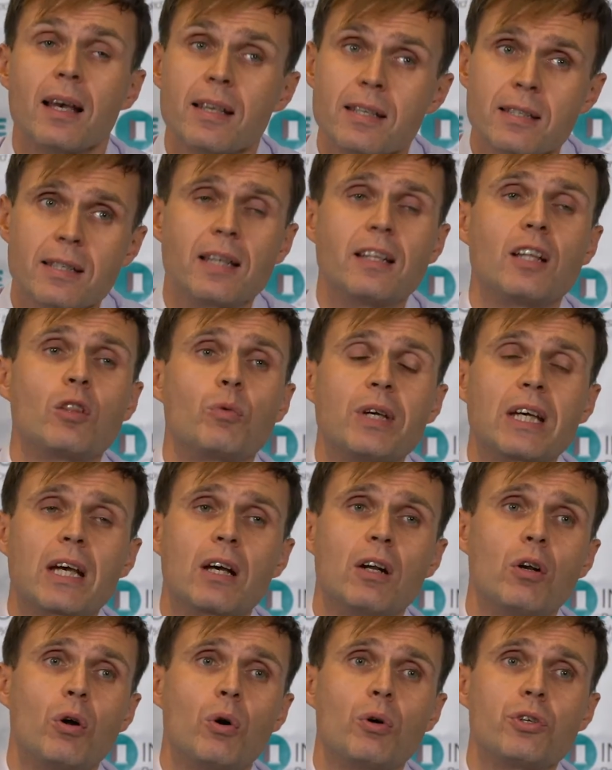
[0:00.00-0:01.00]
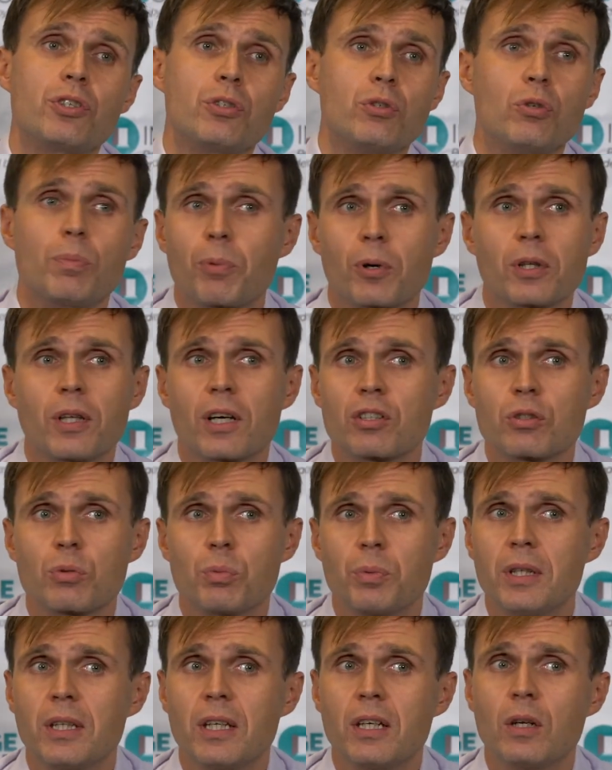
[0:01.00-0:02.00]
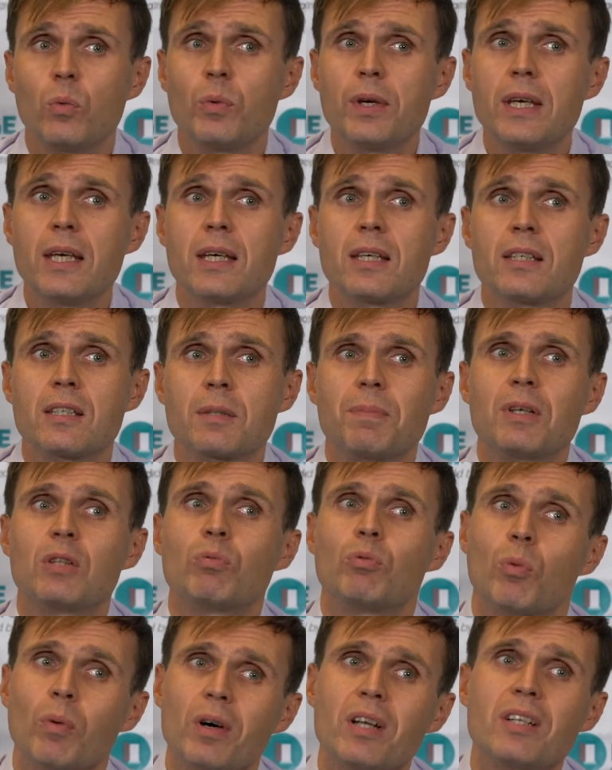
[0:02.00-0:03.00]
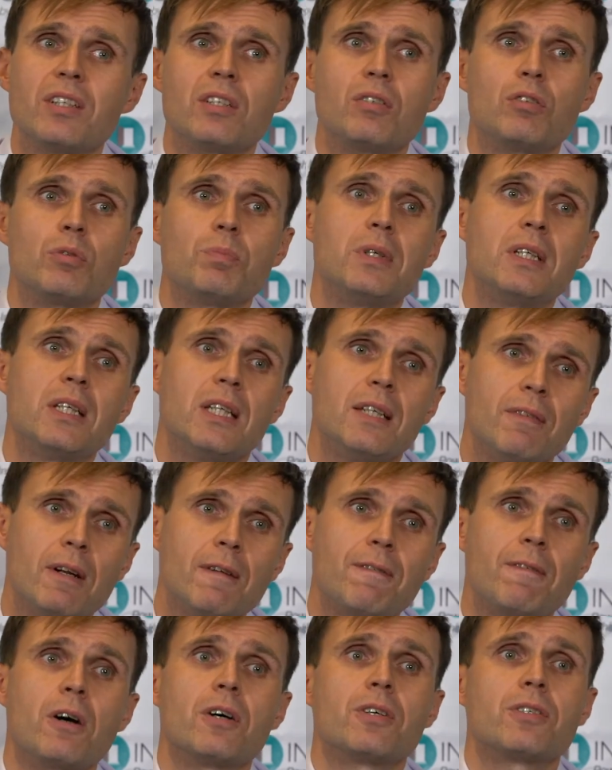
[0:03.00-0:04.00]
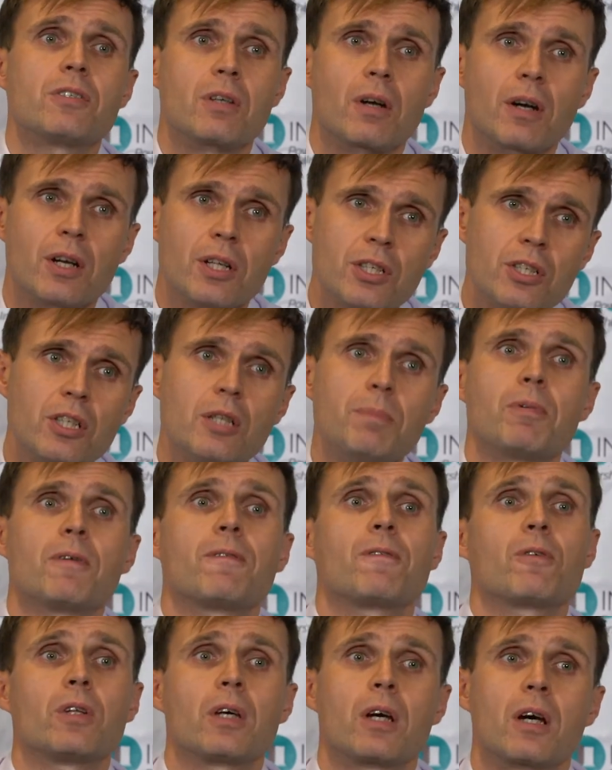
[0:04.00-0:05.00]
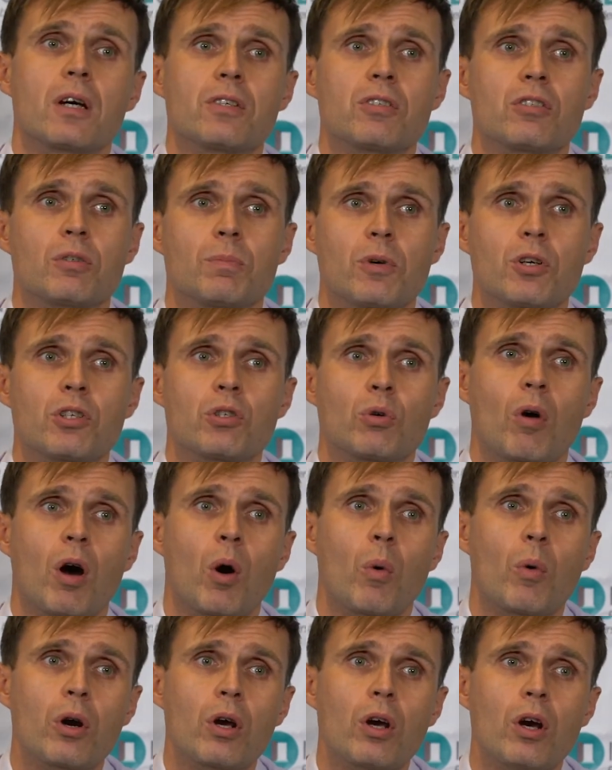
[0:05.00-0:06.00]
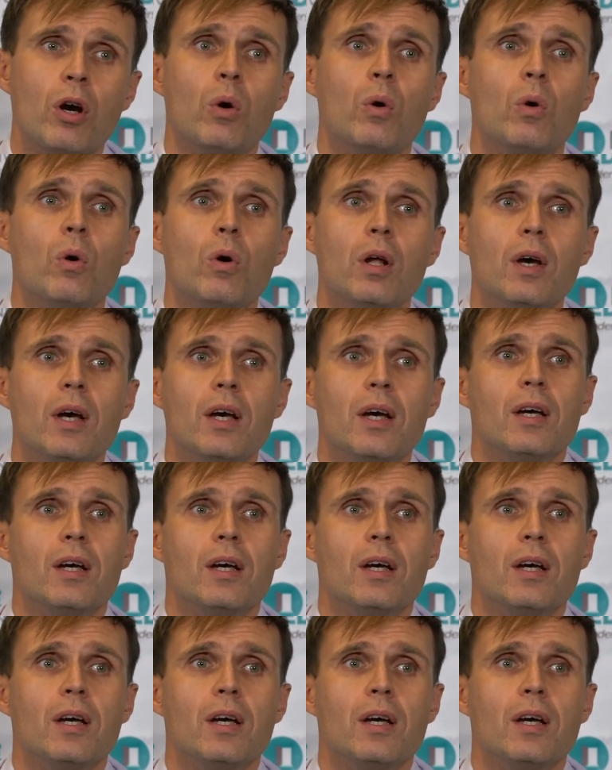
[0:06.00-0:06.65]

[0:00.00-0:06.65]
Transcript: I said that we can launch new products within weeks, but we want it to be even faster and cheaper for the customer. So our goal